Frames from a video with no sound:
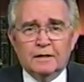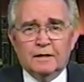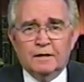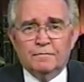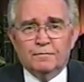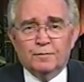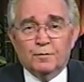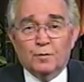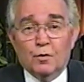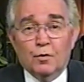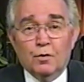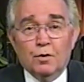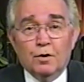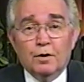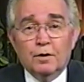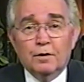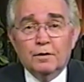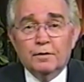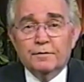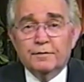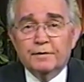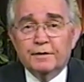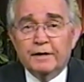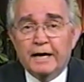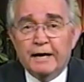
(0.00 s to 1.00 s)
For all
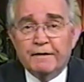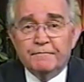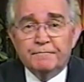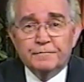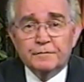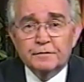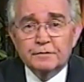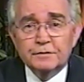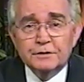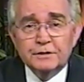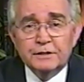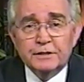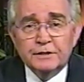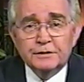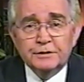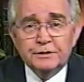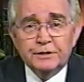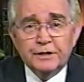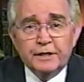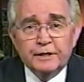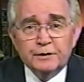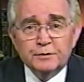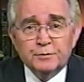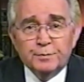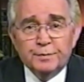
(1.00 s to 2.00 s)
the efforts that
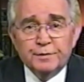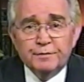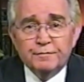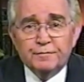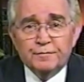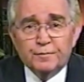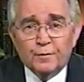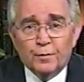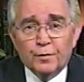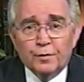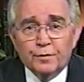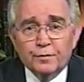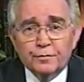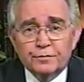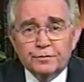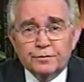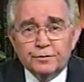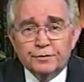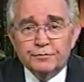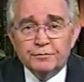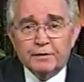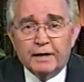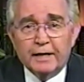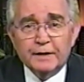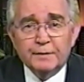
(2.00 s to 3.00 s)
she has put forth to
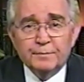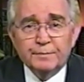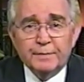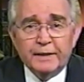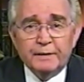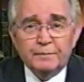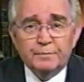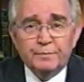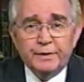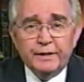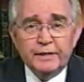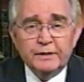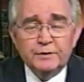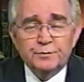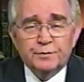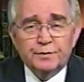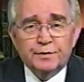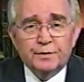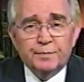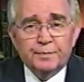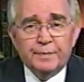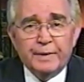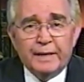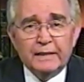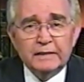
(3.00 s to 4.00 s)
try to make peace with
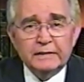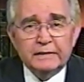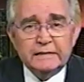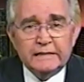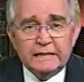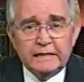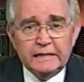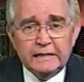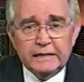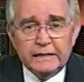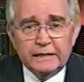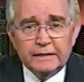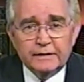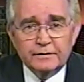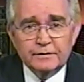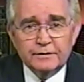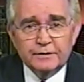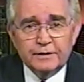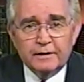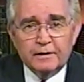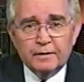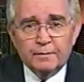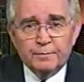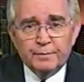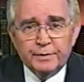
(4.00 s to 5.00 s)
the Palestinians,
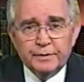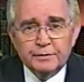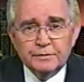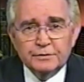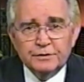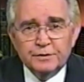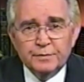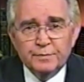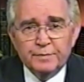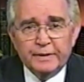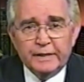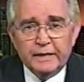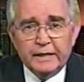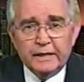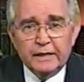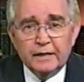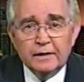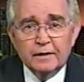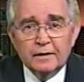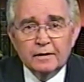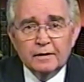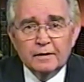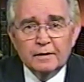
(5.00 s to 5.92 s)
there appears to be